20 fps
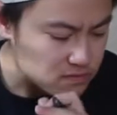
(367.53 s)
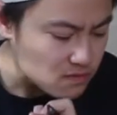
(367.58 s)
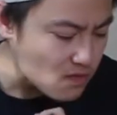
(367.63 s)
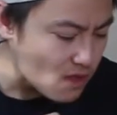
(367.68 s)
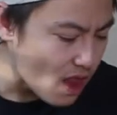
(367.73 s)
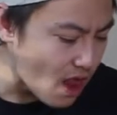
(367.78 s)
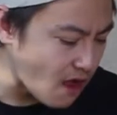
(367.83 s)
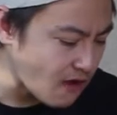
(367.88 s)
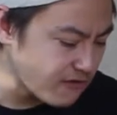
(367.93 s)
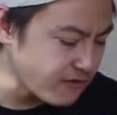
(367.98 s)

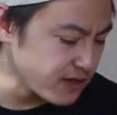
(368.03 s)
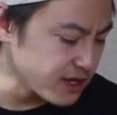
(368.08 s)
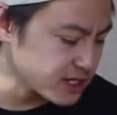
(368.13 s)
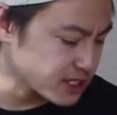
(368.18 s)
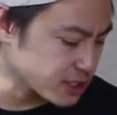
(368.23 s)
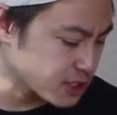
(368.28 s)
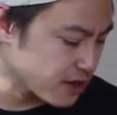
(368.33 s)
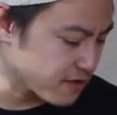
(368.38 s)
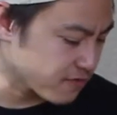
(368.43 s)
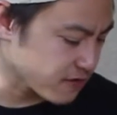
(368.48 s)
Filling is
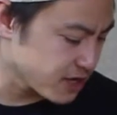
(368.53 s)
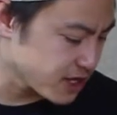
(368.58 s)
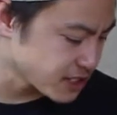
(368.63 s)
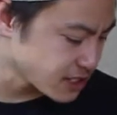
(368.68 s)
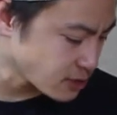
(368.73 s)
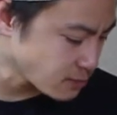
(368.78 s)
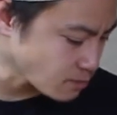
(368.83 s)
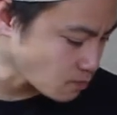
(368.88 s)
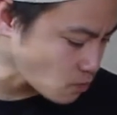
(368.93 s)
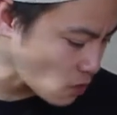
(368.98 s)
good for
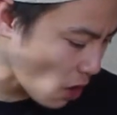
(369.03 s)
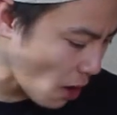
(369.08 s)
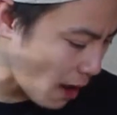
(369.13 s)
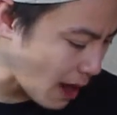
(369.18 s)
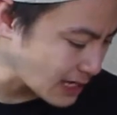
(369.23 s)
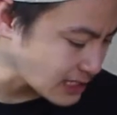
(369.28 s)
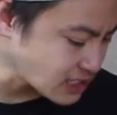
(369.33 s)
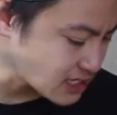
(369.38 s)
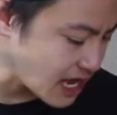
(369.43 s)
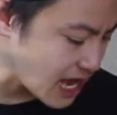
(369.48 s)
this.
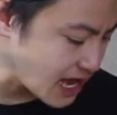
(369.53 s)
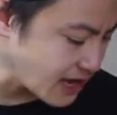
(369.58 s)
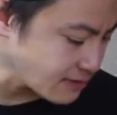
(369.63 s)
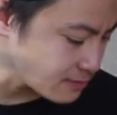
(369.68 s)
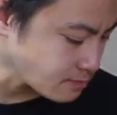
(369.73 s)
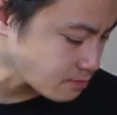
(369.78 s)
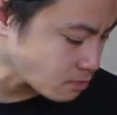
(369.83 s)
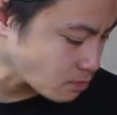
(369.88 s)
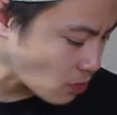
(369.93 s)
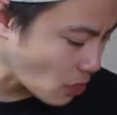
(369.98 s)
That's an
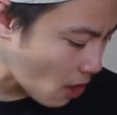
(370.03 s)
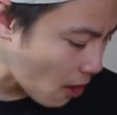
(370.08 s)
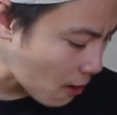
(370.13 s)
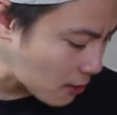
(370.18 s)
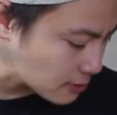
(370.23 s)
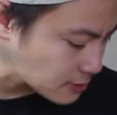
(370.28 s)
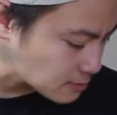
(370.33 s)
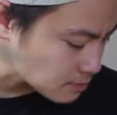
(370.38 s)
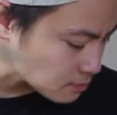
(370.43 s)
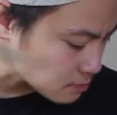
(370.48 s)
8.
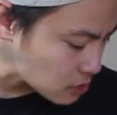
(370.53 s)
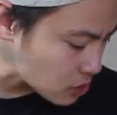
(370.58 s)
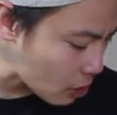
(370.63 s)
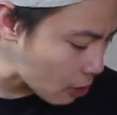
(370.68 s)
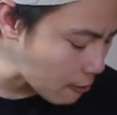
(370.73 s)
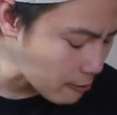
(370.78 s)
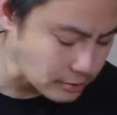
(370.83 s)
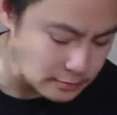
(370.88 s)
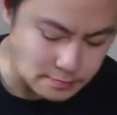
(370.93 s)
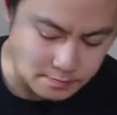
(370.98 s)

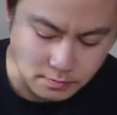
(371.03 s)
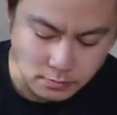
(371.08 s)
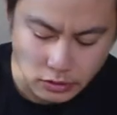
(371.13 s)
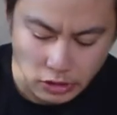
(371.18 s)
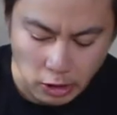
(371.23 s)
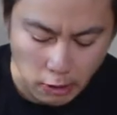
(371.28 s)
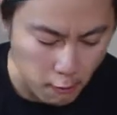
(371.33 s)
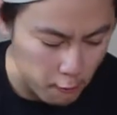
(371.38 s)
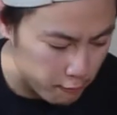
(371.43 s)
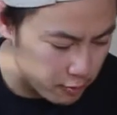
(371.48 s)

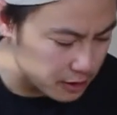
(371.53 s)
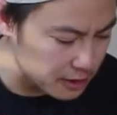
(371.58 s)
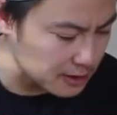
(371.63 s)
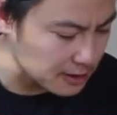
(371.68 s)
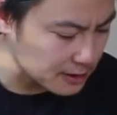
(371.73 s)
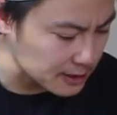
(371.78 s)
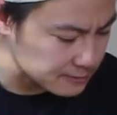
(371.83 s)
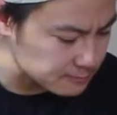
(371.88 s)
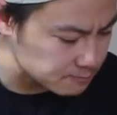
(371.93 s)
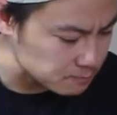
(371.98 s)
Really
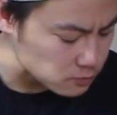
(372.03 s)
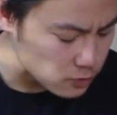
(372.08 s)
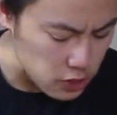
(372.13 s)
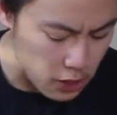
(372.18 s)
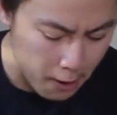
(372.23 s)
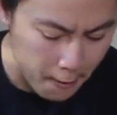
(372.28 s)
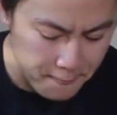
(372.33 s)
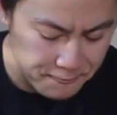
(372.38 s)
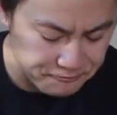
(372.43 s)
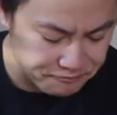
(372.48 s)
good.
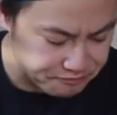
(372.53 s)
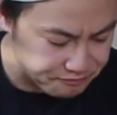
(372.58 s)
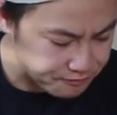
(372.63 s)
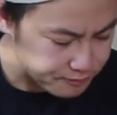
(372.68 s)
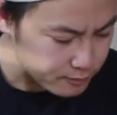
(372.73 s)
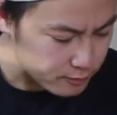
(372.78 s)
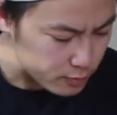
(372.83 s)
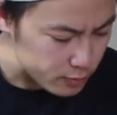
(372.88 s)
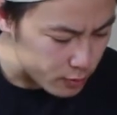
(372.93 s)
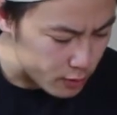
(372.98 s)

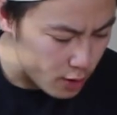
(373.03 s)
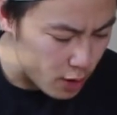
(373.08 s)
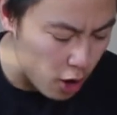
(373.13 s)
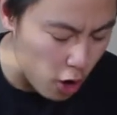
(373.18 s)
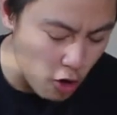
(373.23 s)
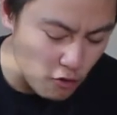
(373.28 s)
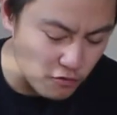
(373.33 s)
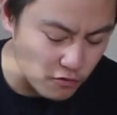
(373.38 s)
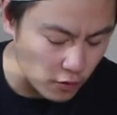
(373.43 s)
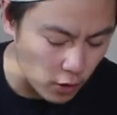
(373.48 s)

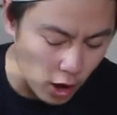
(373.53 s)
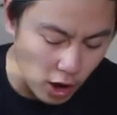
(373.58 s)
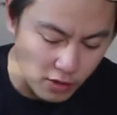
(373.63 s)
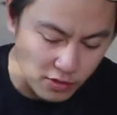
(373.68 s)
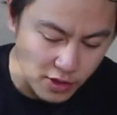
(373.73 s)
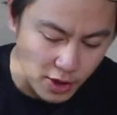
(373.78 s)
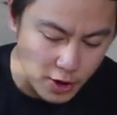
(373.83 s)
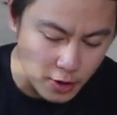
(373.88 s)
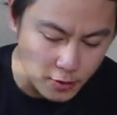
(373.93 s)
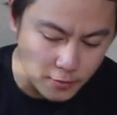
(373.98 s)
Overall
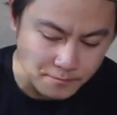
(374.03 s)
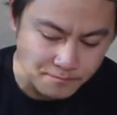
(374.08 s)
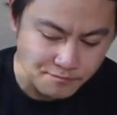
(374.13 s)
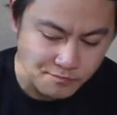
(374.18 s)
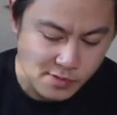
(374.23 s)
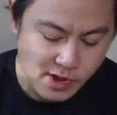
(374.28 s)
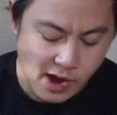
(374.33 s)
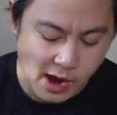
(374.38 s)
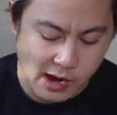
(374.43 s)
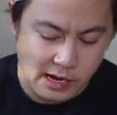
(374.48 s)
though,
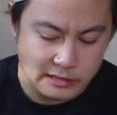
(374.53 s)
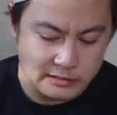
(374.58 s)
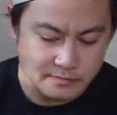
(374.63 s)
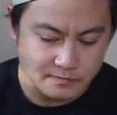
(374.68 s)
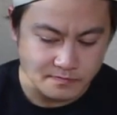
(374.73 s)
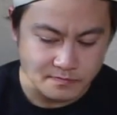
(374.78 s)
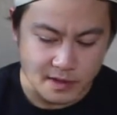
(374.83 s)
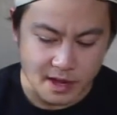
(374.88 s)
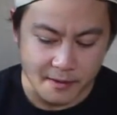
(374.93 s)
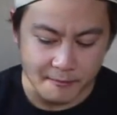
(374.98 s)

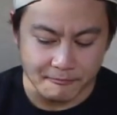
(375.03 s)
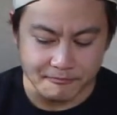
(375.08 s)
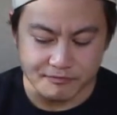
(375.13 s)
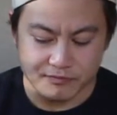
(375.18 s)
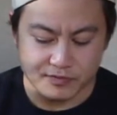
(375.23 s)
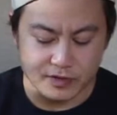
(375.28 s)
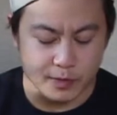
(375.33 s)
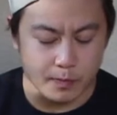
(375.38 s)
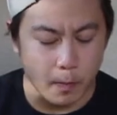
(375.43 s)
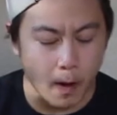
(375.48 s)

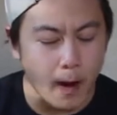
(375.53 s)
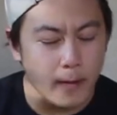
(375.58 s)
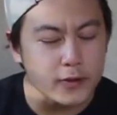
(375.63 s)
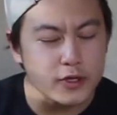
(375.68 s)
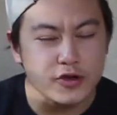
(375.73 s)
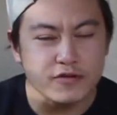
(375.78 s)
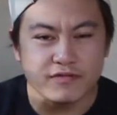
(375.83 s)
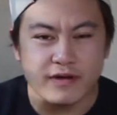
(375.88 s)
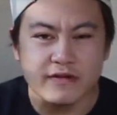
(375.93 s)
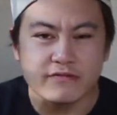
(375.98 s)
the
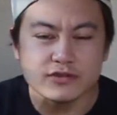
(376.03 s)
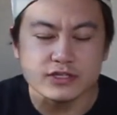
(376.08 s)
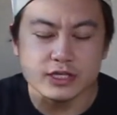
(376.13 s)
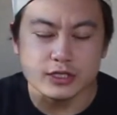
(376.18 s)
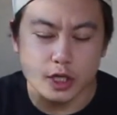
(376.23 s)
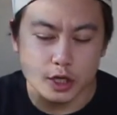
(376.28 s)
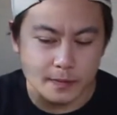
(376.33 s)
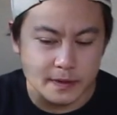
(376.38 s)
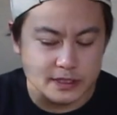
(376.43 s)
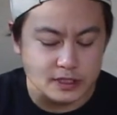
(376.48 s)
barbecue flavor is a
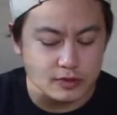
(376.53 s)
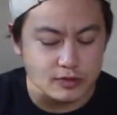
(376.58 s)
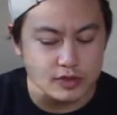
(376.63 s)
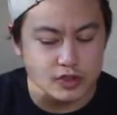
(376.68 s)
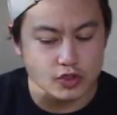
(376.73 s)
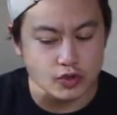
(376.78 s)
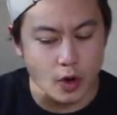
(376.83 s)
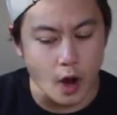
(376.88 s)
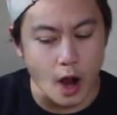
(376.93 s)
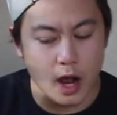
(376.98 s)
little bit too
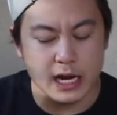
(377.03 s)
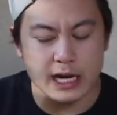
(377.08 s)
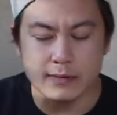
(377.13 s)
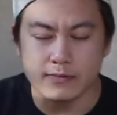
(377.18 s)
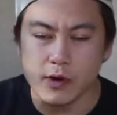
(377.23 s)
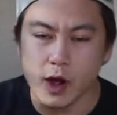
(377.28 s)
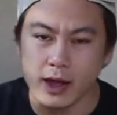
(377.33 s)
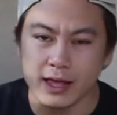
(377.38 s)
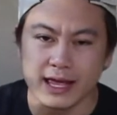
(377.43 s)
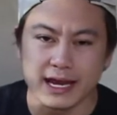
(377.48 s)
strong and I'm
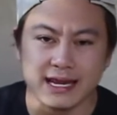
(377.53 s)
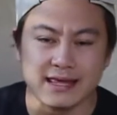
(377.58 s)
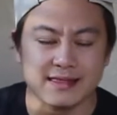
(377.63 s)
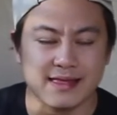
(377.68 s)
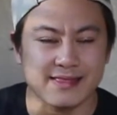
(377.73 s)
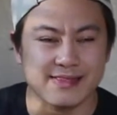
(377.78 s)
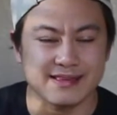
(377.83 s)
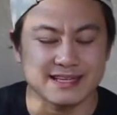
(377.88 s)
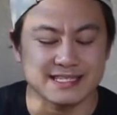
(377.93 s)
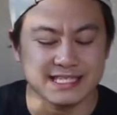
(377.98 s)
not getting
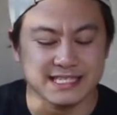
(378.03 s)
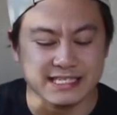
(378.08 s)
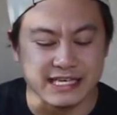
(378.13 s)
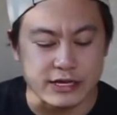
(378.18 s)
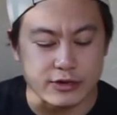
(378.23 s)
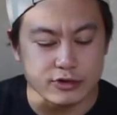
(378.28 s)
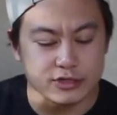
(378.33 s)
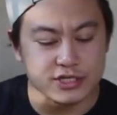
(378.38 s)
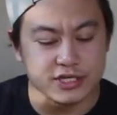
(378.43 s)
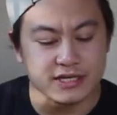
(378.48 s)
like the
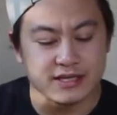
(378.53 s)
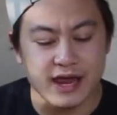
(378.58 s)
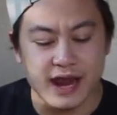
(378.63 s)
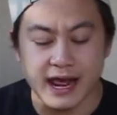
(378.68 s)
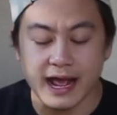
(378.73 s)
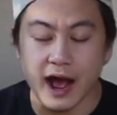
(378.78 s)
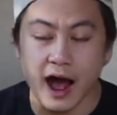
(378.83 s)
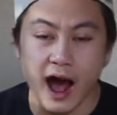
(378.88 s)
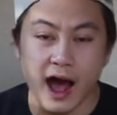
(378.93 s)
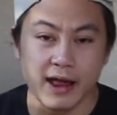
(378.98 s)
synergy that I
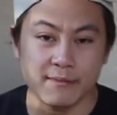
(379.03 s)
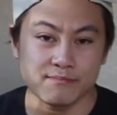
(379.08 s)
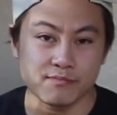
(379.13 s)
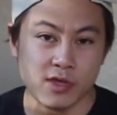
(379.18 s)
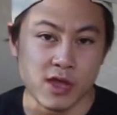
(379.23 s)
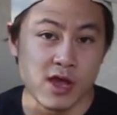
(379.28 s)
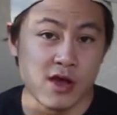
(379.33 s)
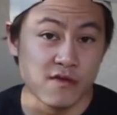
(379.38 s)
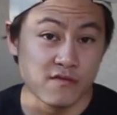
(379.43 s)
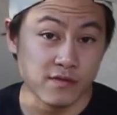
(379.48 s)
got
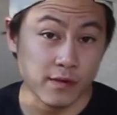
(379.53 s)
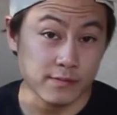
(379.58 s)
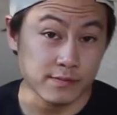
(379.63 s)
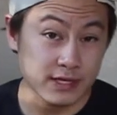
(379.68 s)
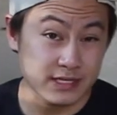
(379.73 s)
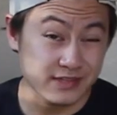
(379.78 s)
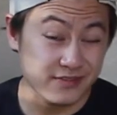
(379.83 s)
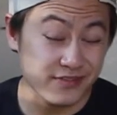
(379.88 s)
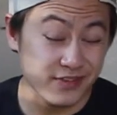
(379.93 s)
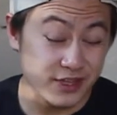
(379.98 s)
from
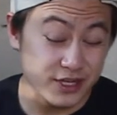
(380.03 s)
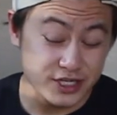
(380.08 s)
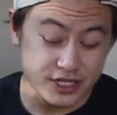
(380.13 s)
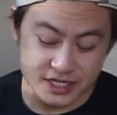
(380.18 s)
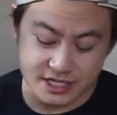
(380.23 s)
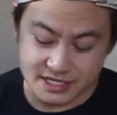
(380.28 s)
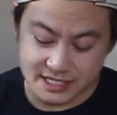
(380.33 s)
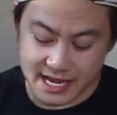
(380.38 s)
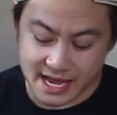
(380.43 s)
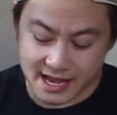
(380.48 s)
this Philly
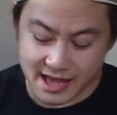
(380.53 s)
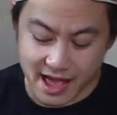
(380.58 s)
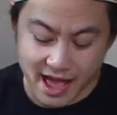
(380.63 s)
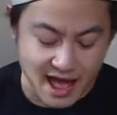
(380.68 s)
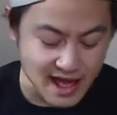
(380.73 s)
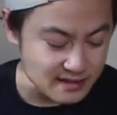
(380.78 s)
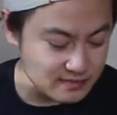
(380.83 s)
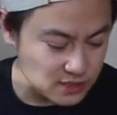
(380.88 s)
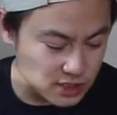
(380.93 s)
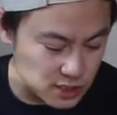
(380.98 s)
cheesesteak
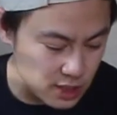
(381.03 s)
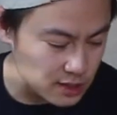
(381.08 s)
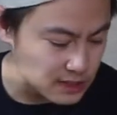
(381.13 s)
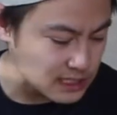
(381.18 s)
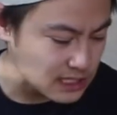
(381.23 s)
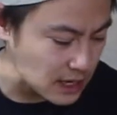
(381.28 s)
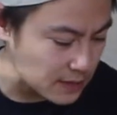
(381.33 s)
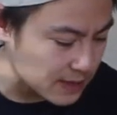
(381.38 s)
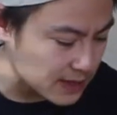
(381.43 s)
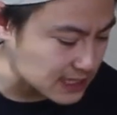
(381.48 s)
guy, so it's
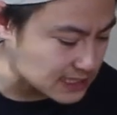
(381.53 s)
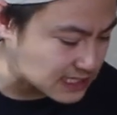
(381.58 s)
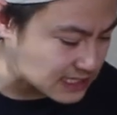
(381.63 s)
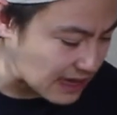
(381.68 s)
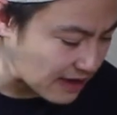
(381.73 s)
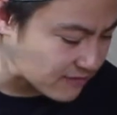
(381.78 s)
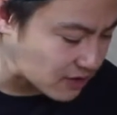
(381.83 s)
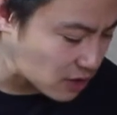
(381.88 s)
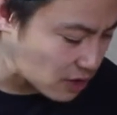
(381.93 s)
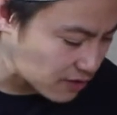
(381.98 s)
going to be a
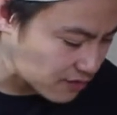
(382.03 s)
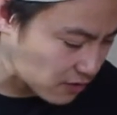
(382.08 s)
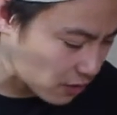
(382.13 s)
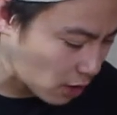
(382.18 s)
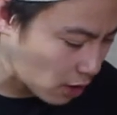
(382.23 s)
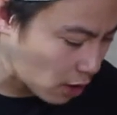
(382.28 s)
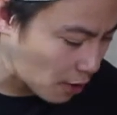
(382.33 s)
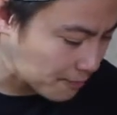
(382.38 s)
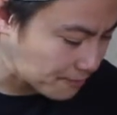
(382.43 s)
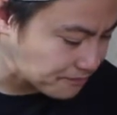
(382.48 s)
7
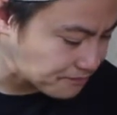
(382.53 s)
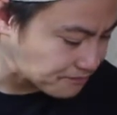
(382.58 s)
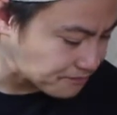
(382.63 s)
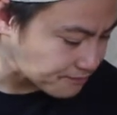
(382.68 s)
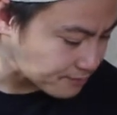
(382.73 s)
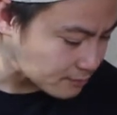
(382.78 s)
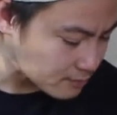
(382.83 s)
overall.